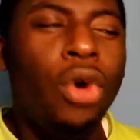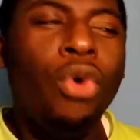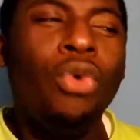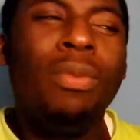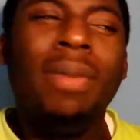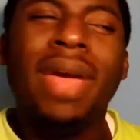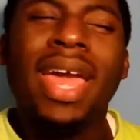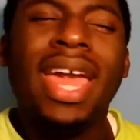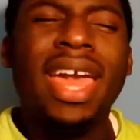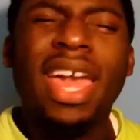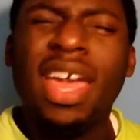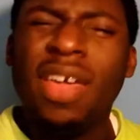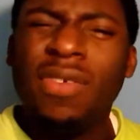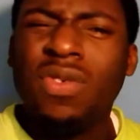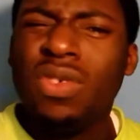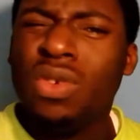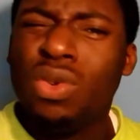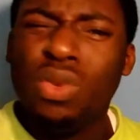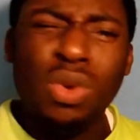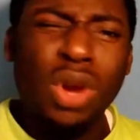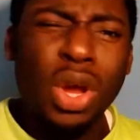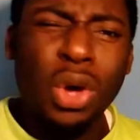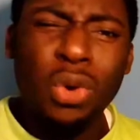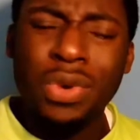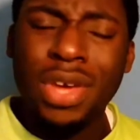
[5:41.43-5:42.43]
know, man. If you
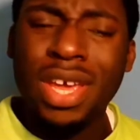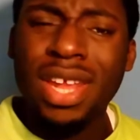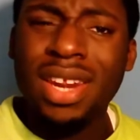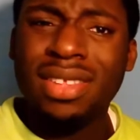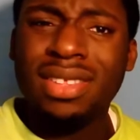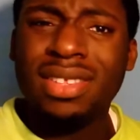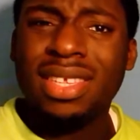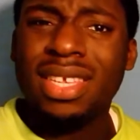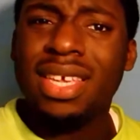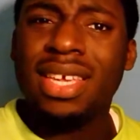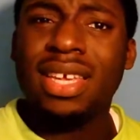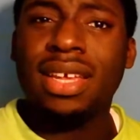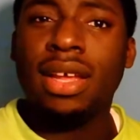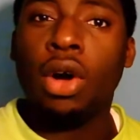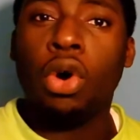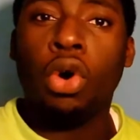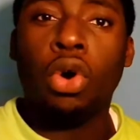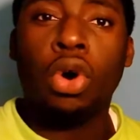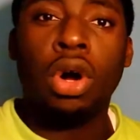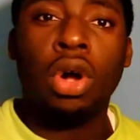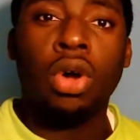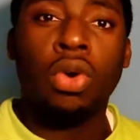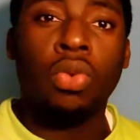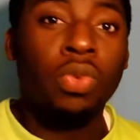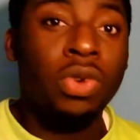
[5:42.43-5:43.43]
know anything,
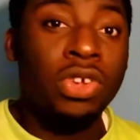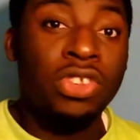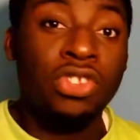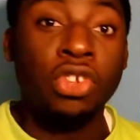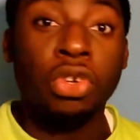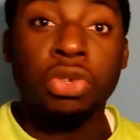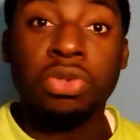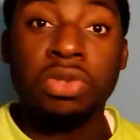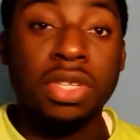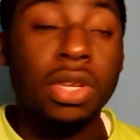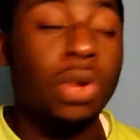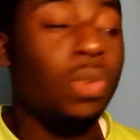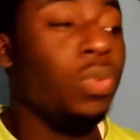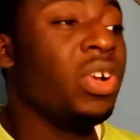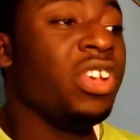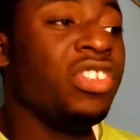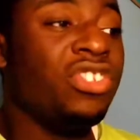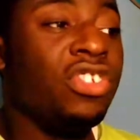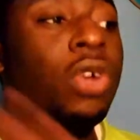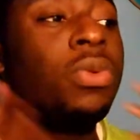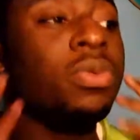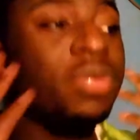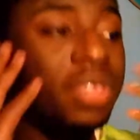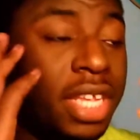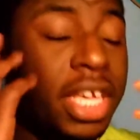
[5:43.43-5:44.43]
or what's your
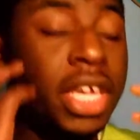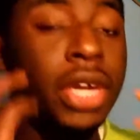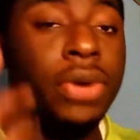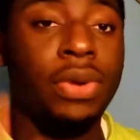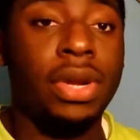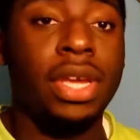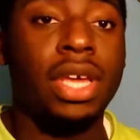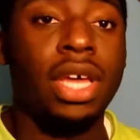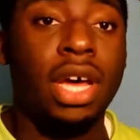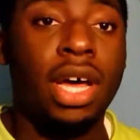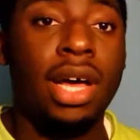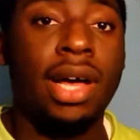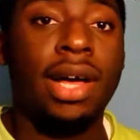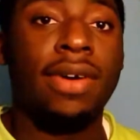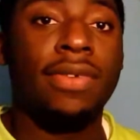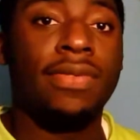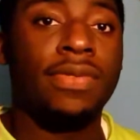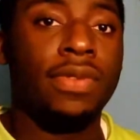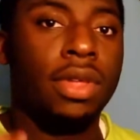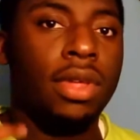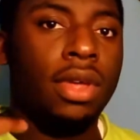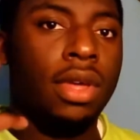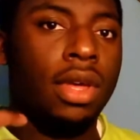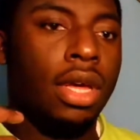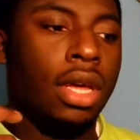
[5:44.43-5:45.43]
theory
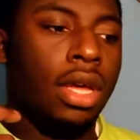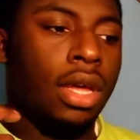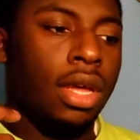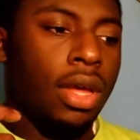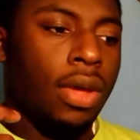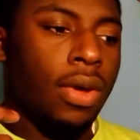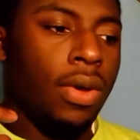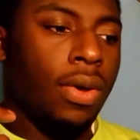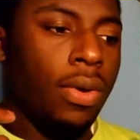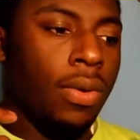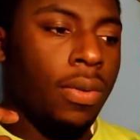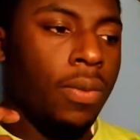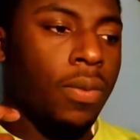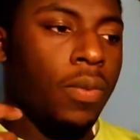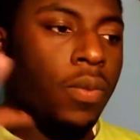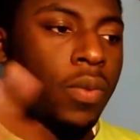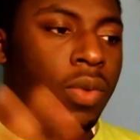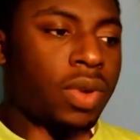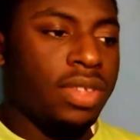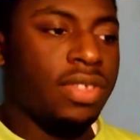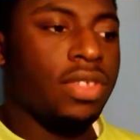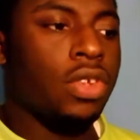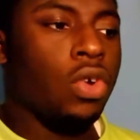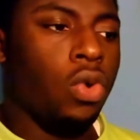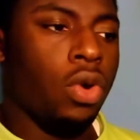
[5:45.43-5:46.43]
of
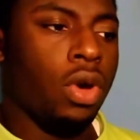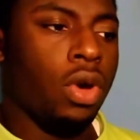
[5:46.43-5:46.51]
what's